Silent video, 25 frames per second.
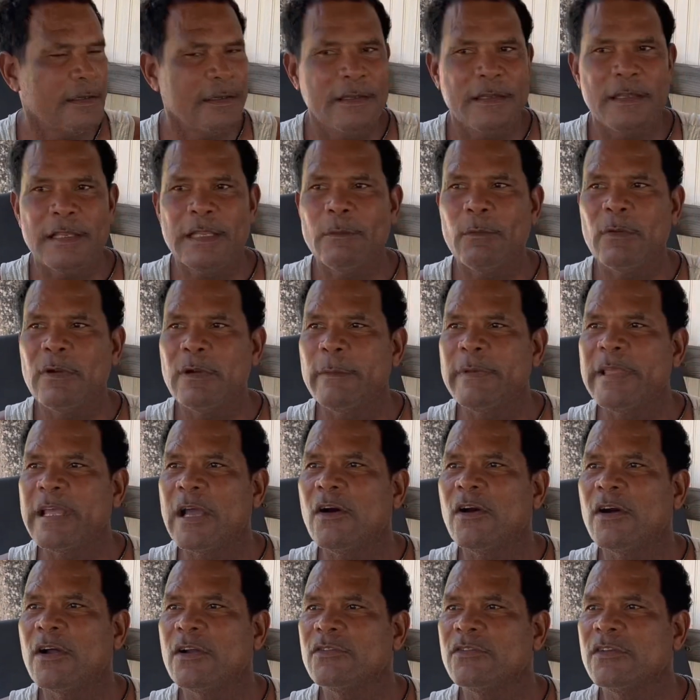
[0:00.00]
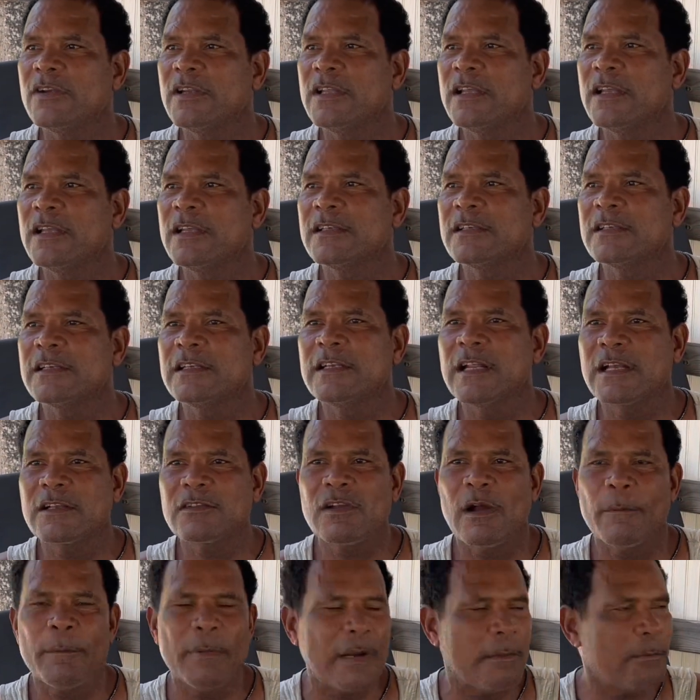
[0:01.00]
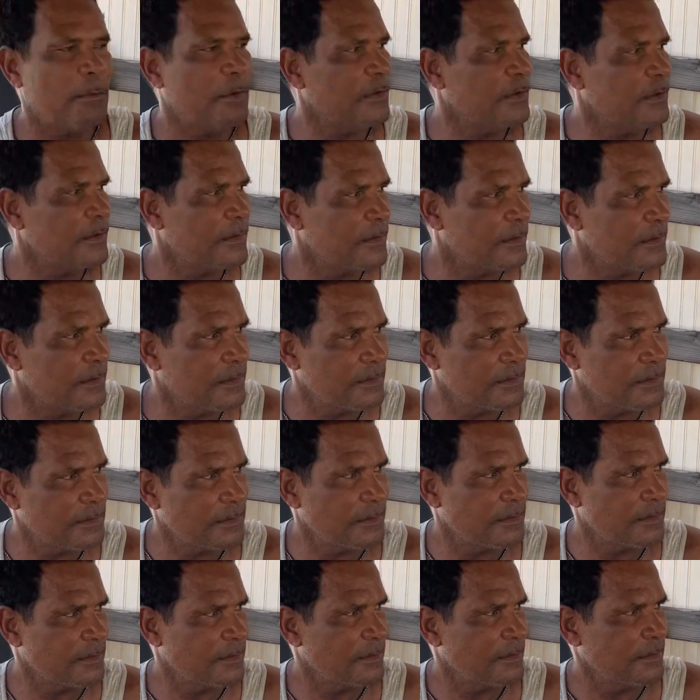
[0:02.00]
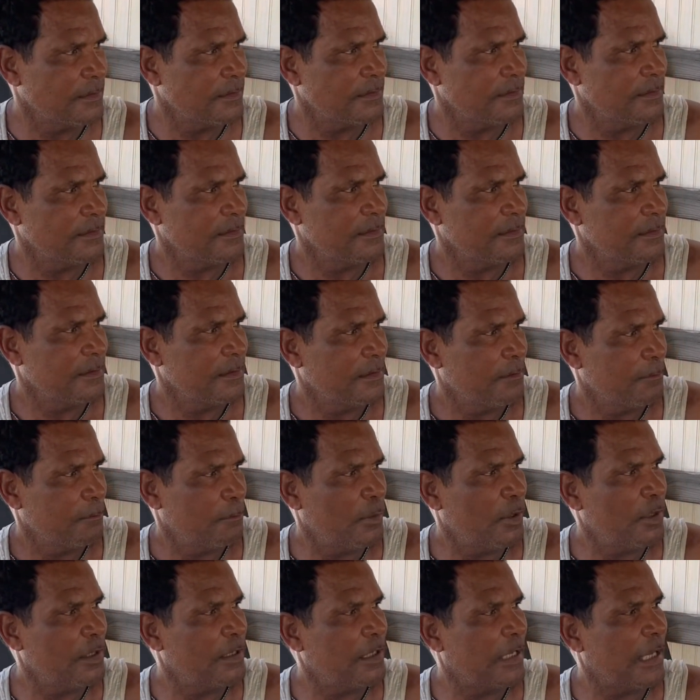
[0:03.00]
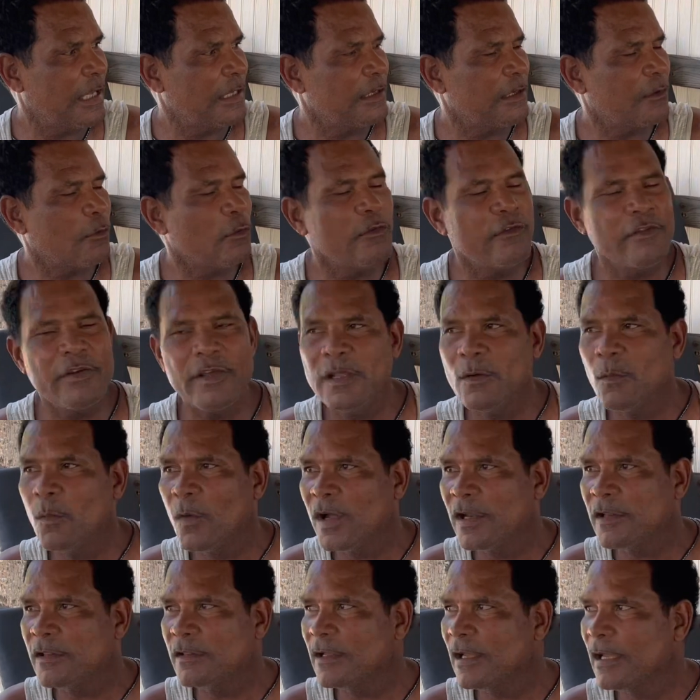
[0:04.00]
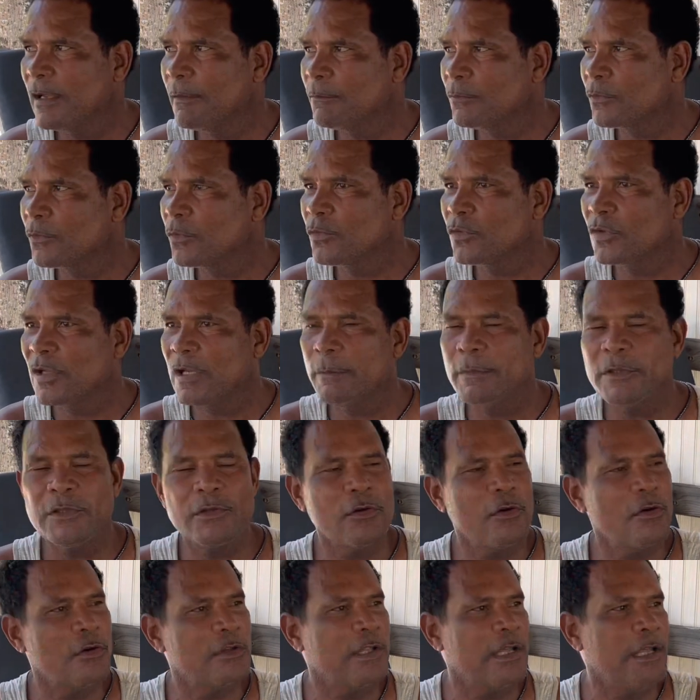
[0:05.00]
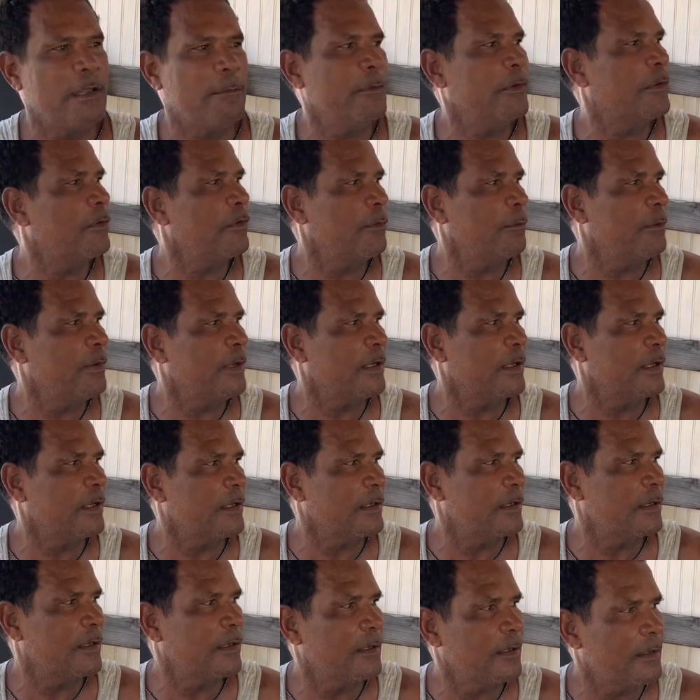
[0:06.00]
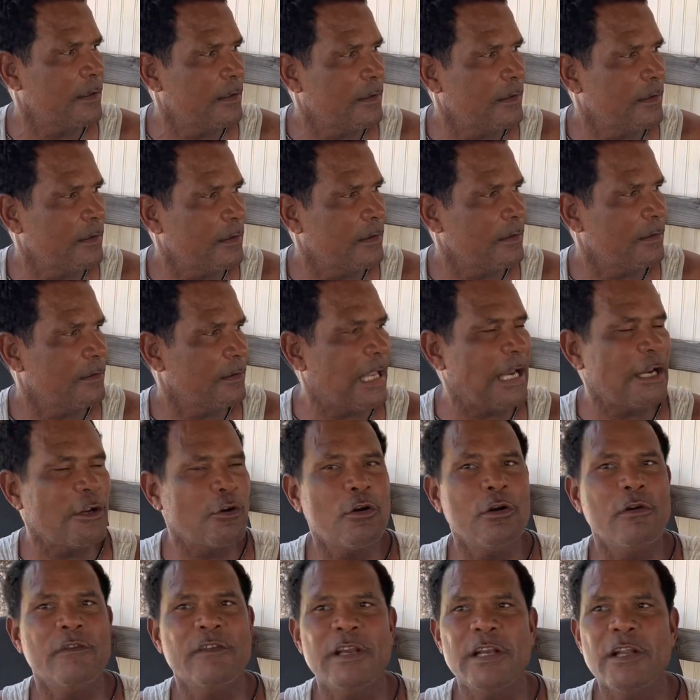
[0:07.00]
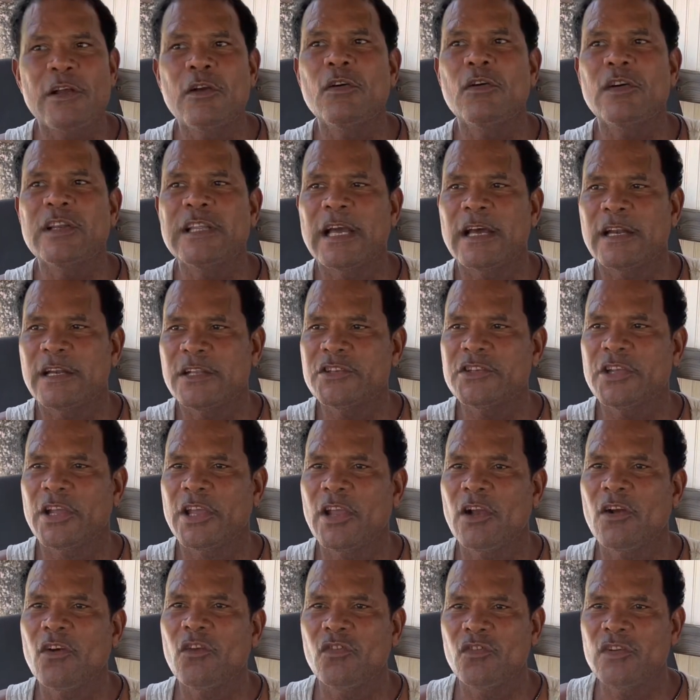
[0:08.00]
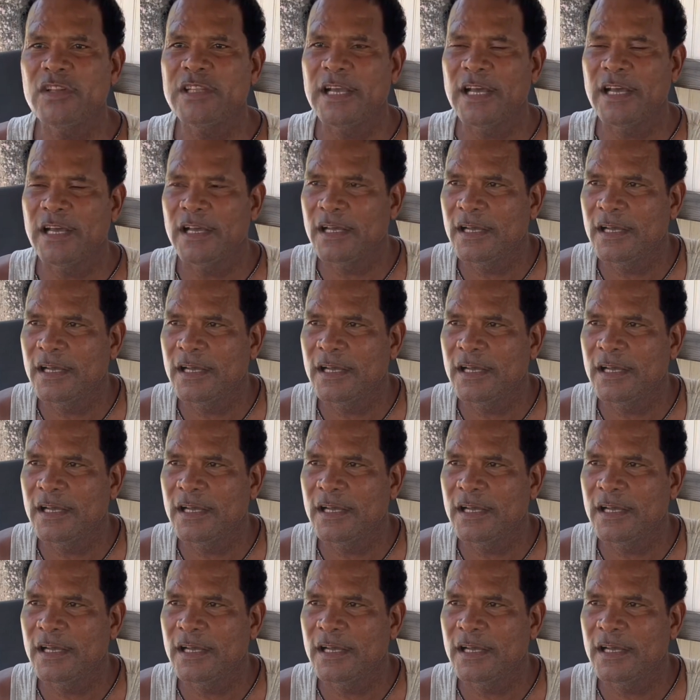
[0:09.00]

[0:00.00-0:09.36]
He would be 100 years in the next couple of months. But he got the COVID one time, two times, the third time he couldn't make it. Not the COVID, the gonia, the chicken gonia.